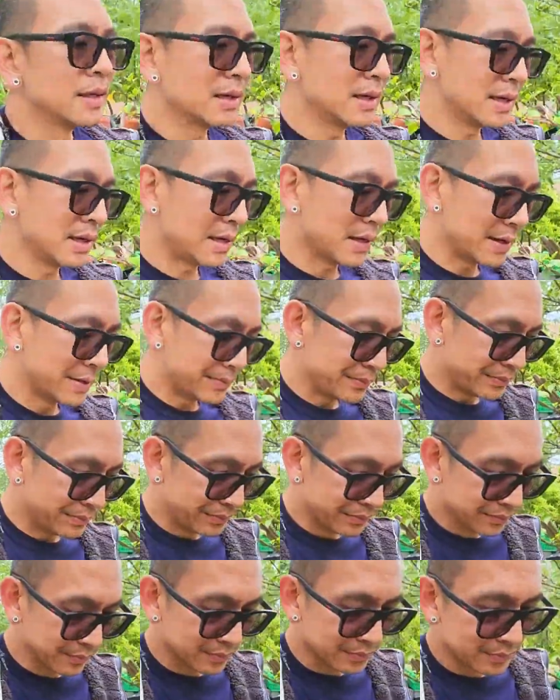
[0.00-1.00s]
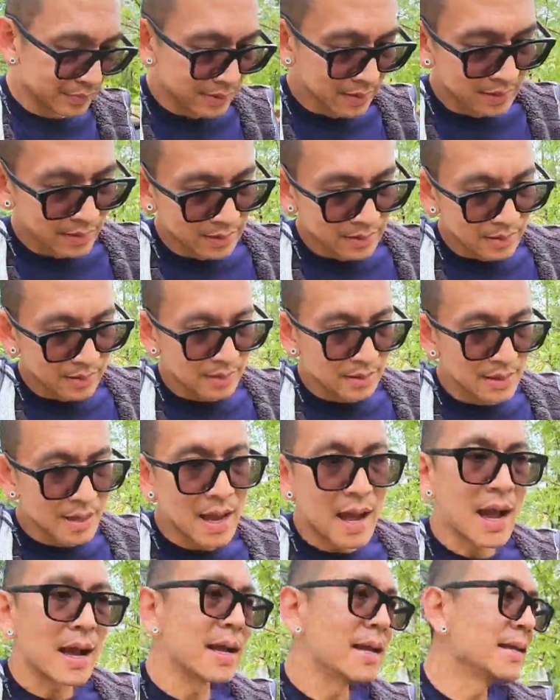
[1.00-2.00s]
Um,
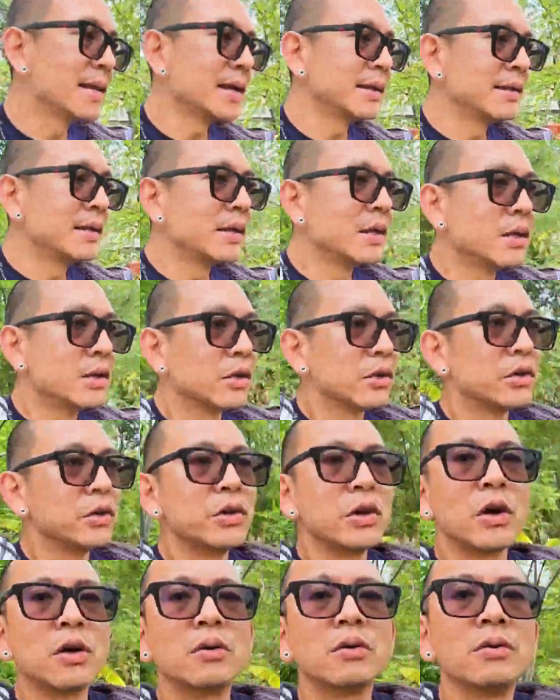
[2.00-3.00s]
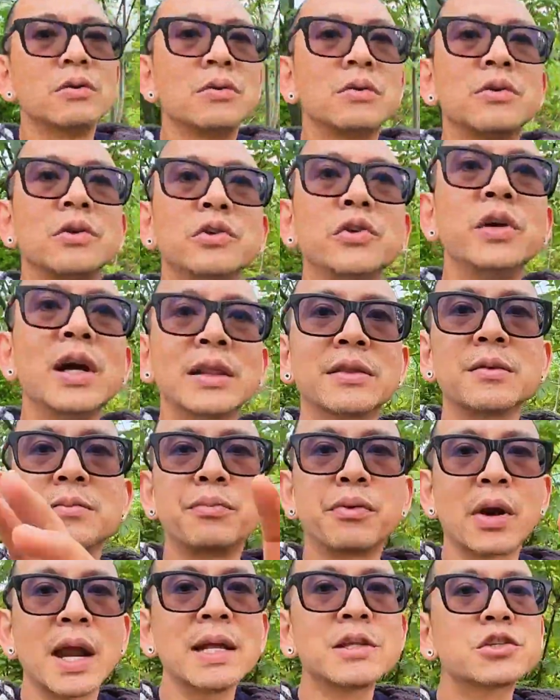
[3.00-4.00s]
yeah, and then, you know, you got the
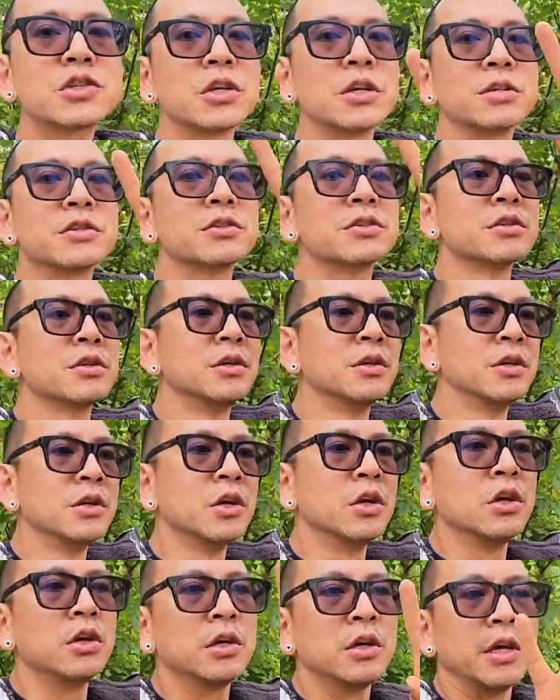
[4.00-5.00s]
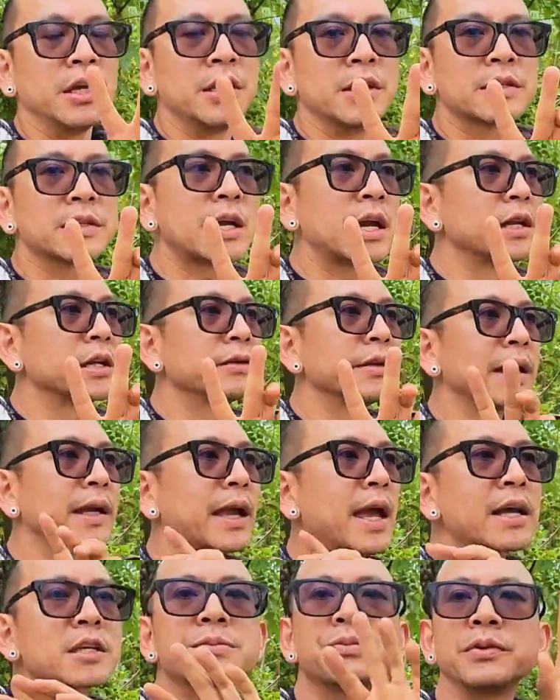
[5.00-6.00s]
branches and it's kind of
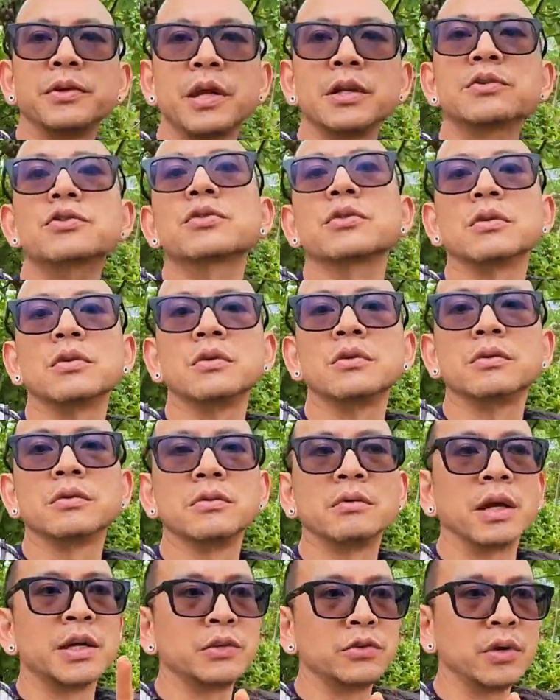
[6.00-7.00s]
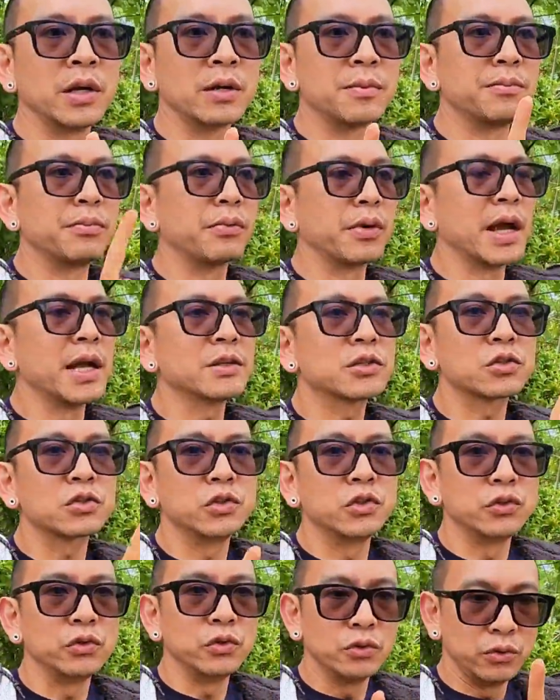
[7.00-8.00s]
like exponential right? You got a
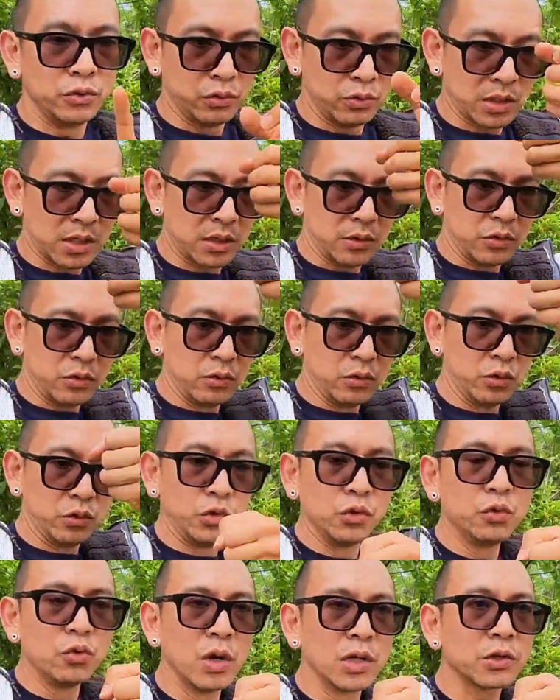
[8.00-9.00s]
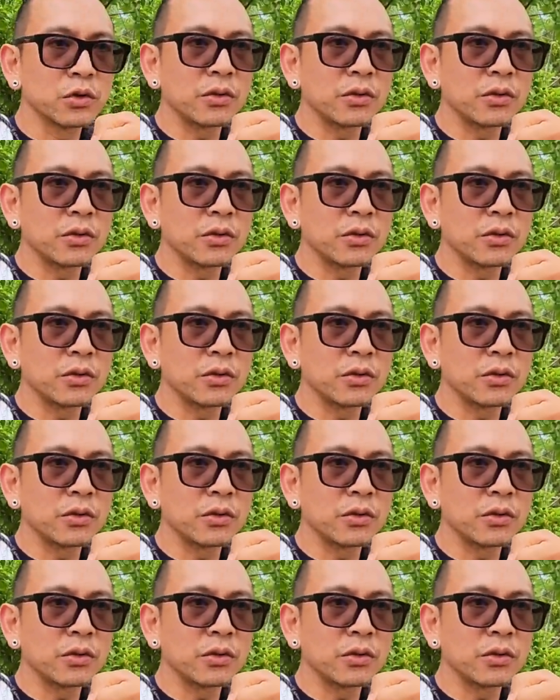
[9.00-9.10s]
branch, you, you, you, you do one